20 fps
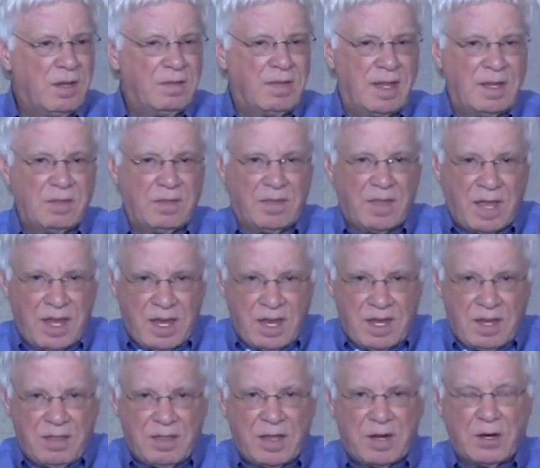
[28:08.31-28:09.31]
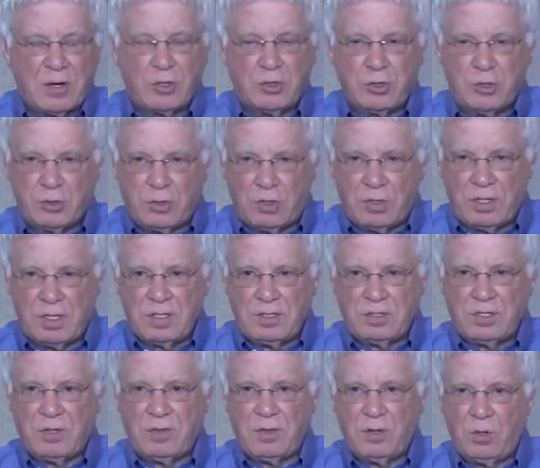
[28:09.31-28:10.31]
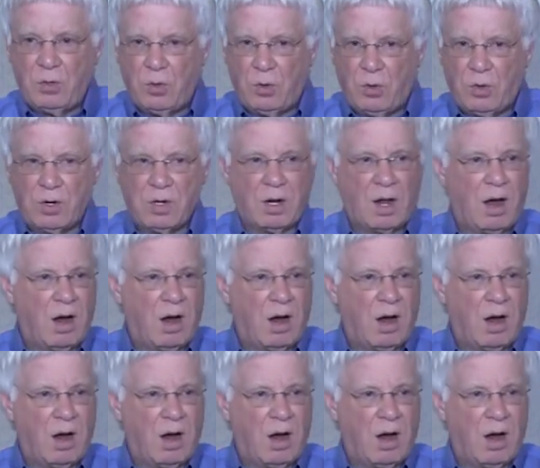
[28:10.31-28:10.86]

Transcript: that they that are joined to the Lord